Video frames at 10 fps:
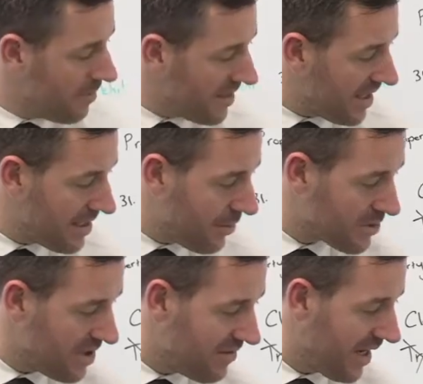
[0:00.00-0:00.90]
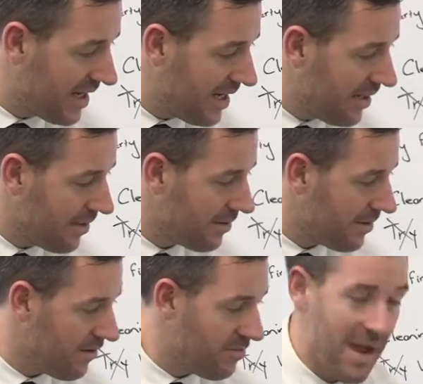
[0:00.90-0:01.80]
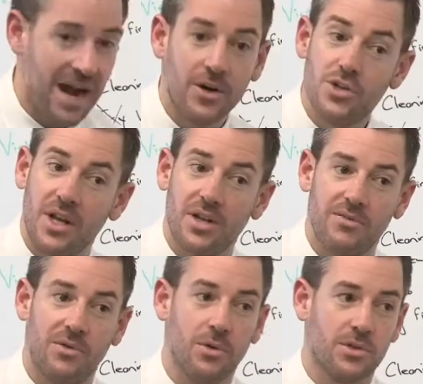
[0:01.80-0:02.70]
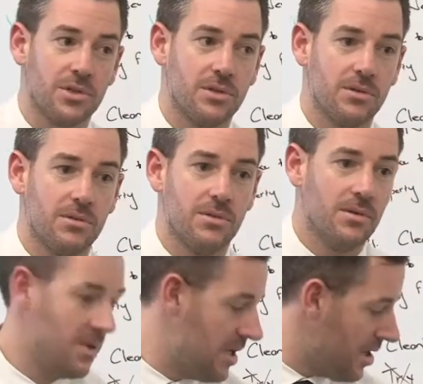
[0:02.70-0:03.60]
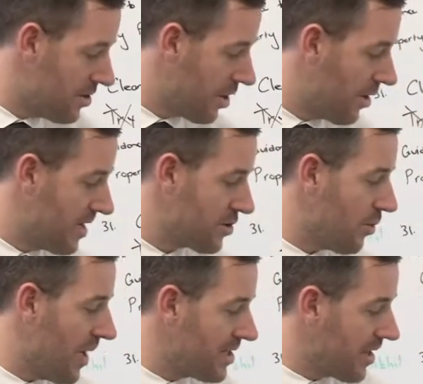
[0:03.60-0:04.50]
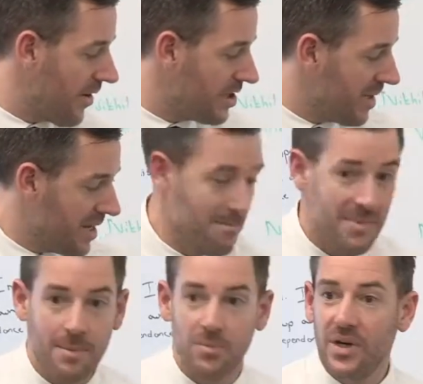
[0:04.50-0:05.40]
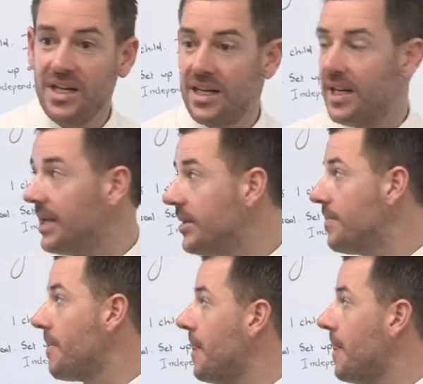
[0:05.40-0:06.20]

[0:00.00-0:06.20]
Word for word: But then there was an event here of marriage and divorce. So there's always going to be a memory here